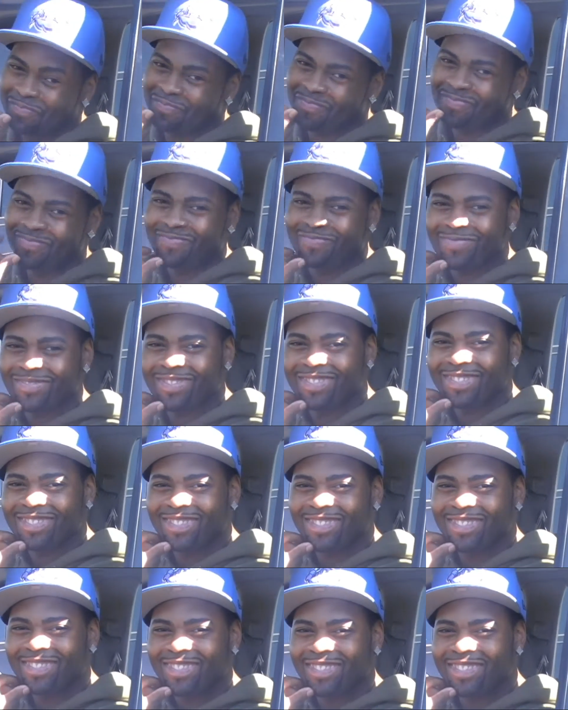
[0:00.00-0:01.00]
The
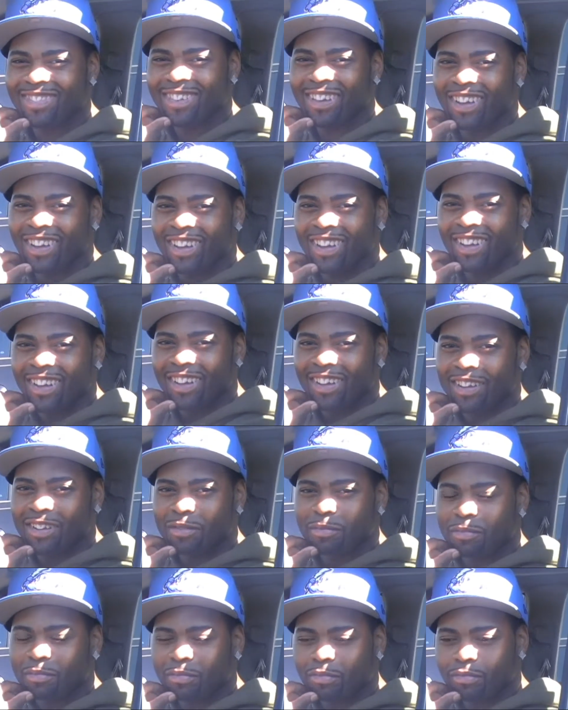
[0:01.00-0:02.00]
Giants look like they're
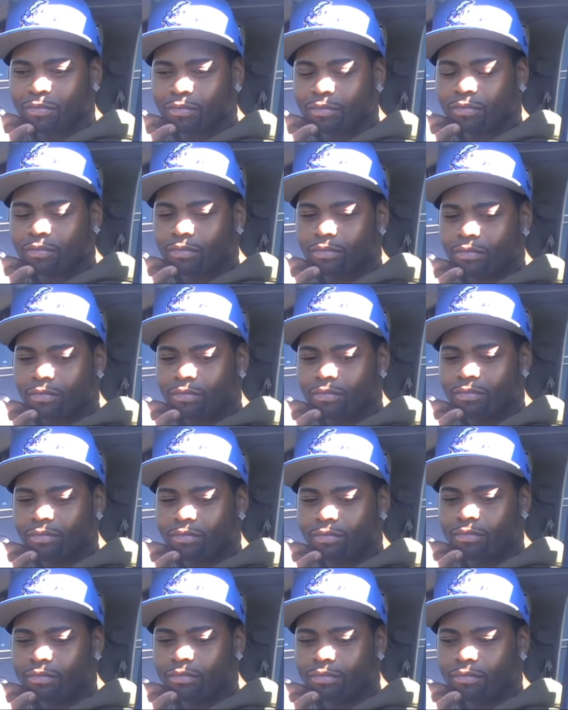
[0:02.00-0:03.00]
on their way out the door
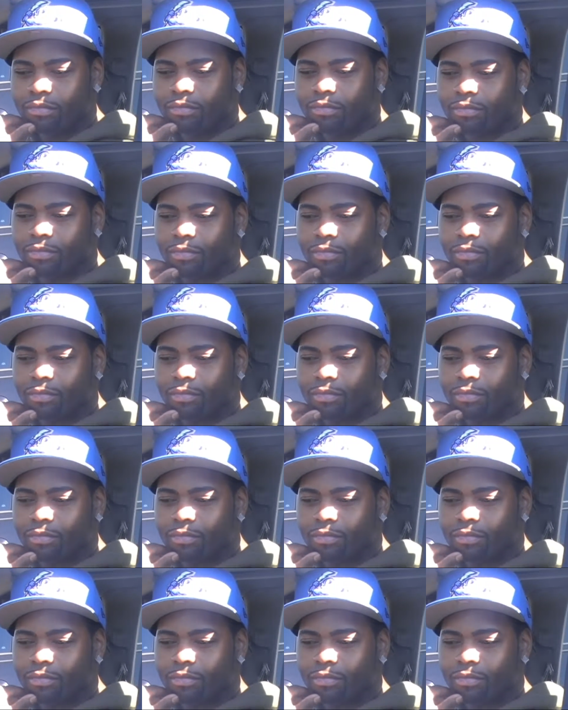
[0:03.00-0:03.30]
now.